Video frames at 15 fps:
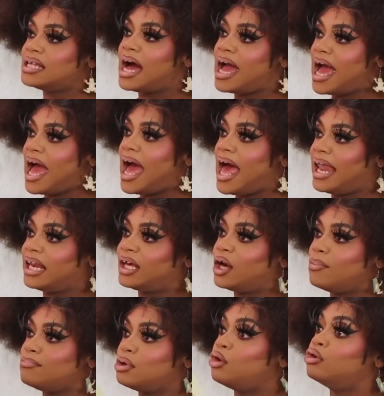I had
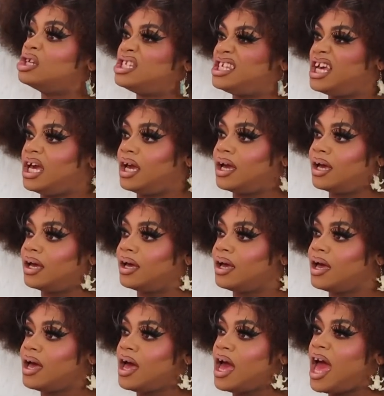community.
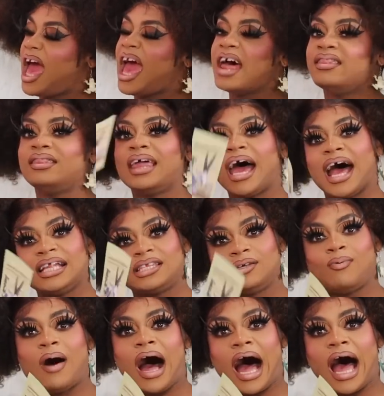And that's
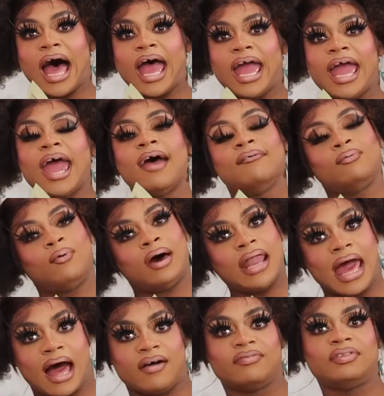why everyone
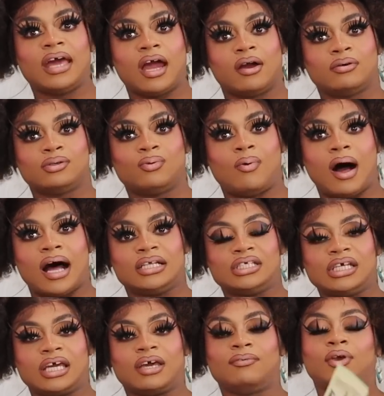out there who's
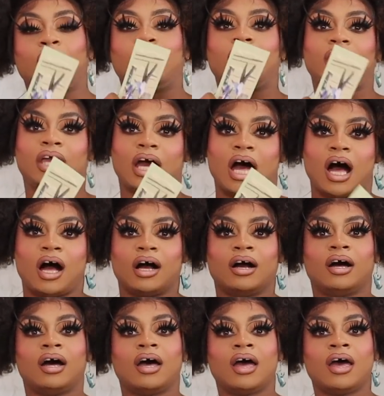watching, if you're
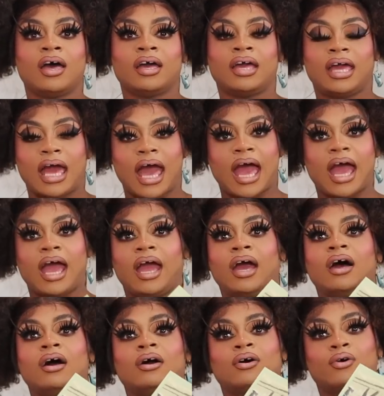young,
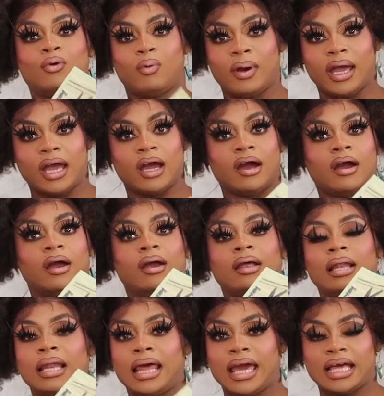gay, queer,
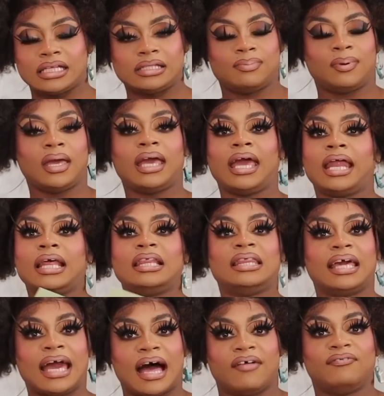lesbian,
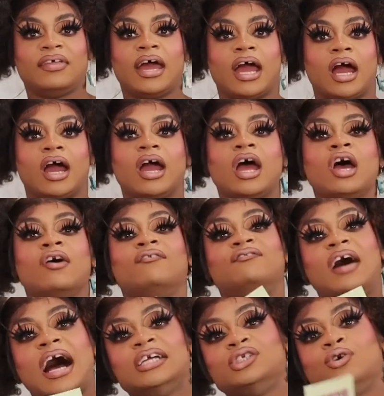anything out there,
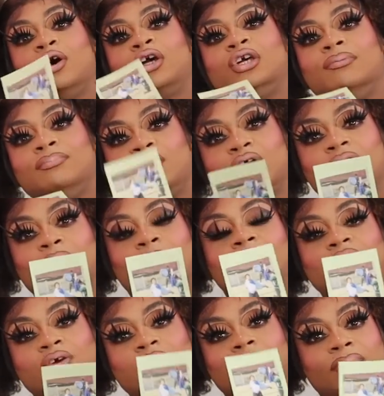find you a community where
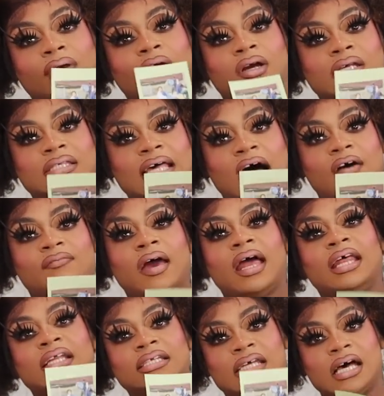you can be yourself,
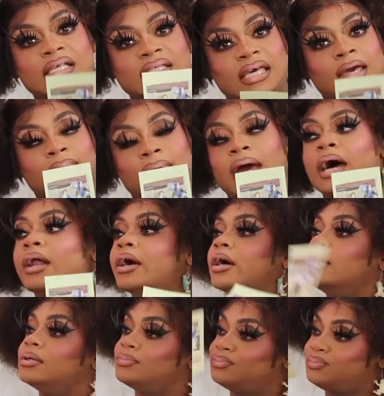and it does get
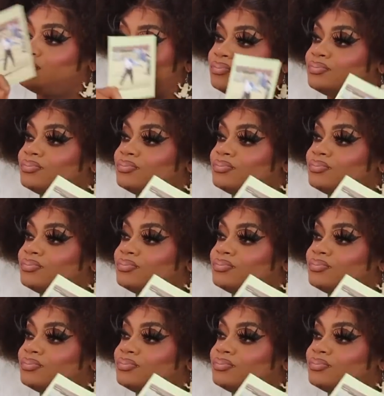better.